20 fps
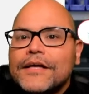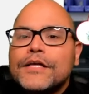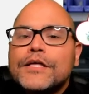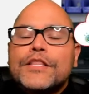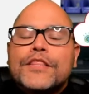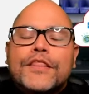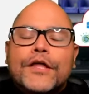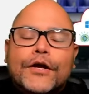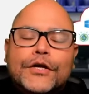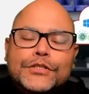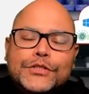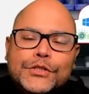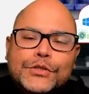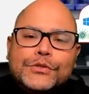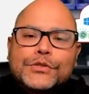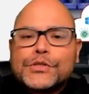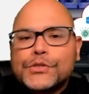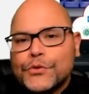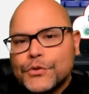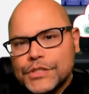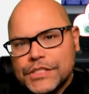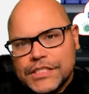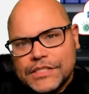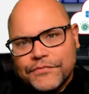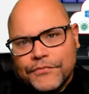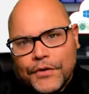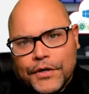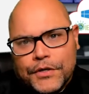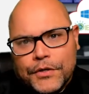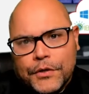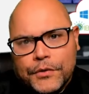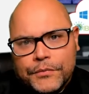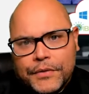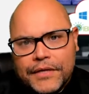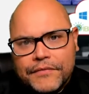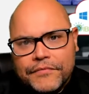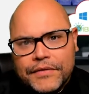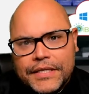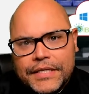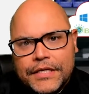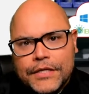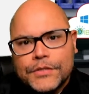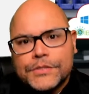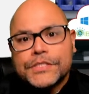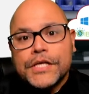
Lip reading: There are two sources for our Node-RED videos,